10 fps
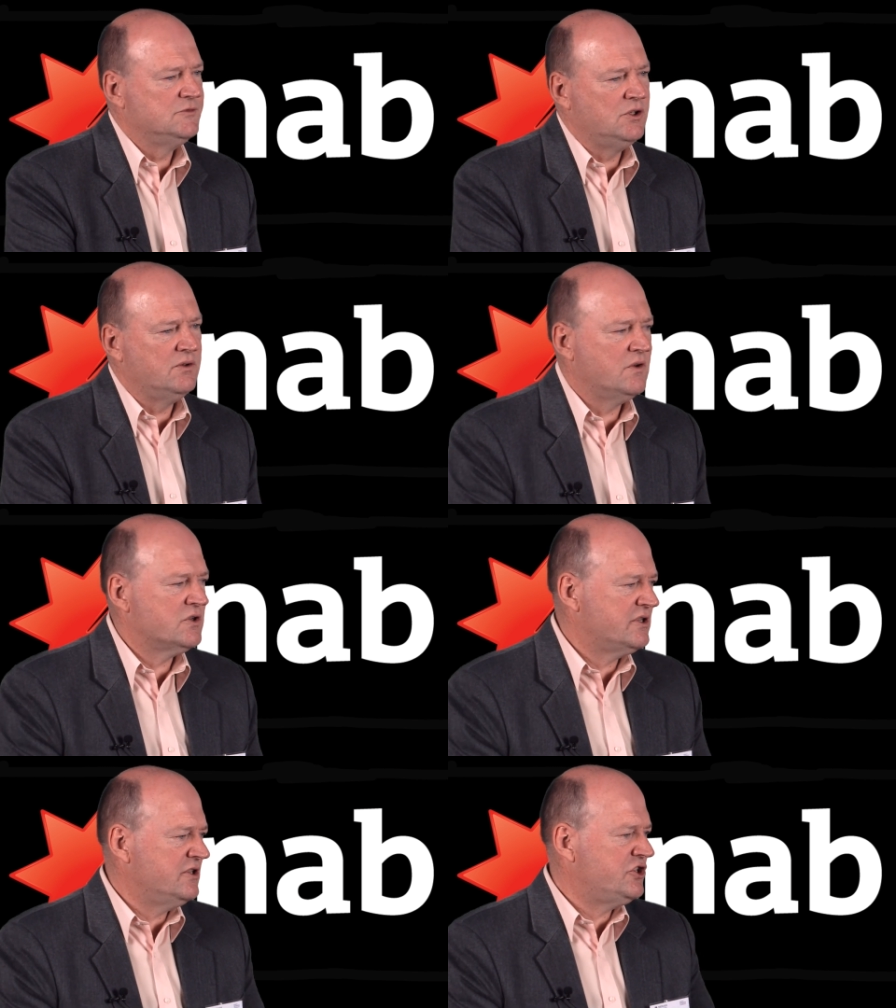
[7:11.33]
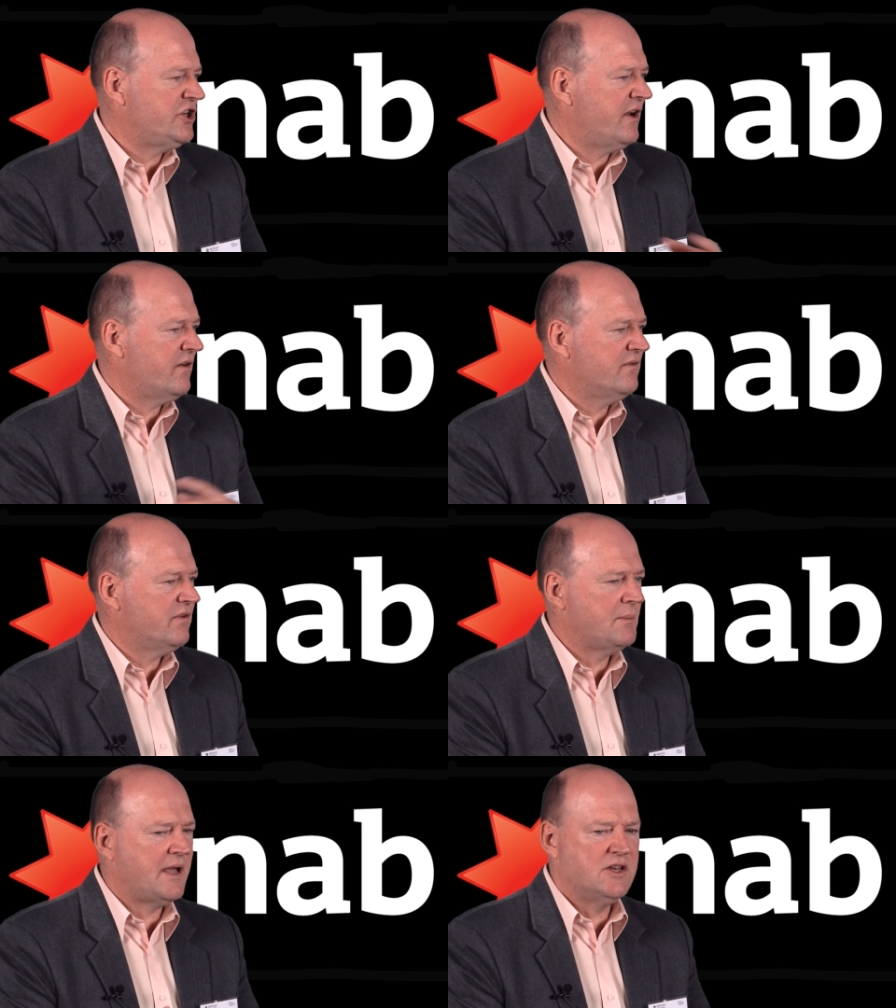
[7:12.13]
Universities share
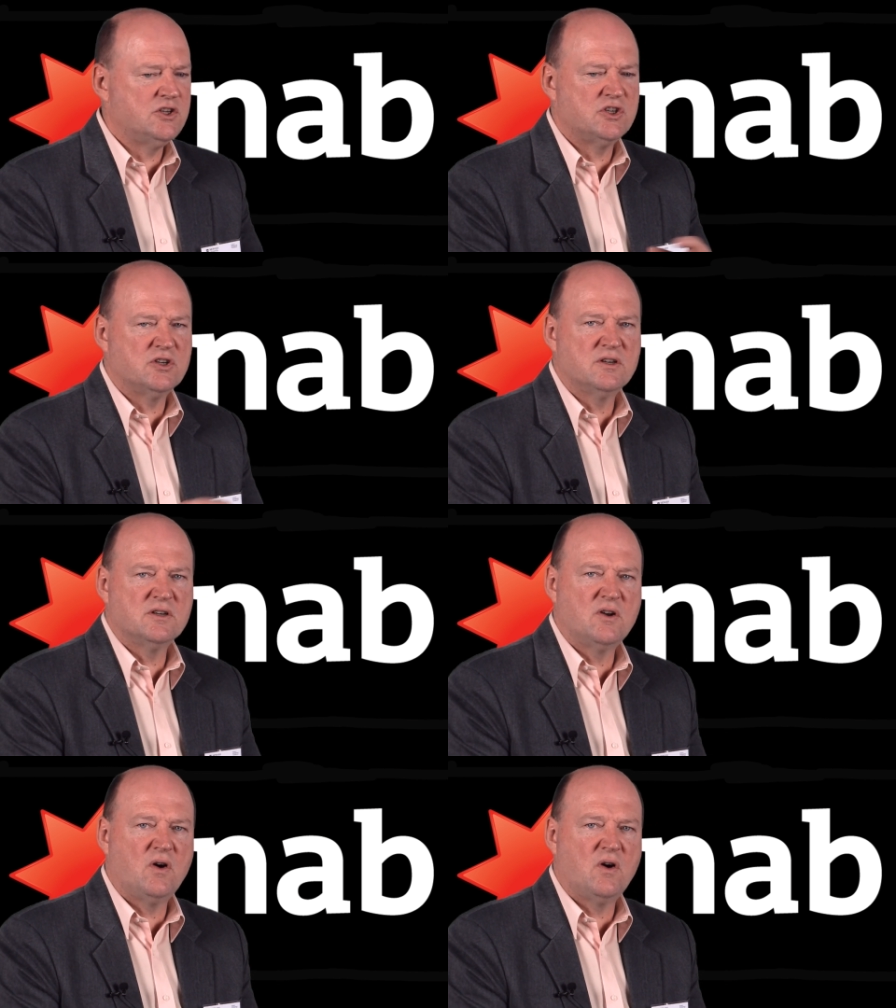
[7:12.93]
information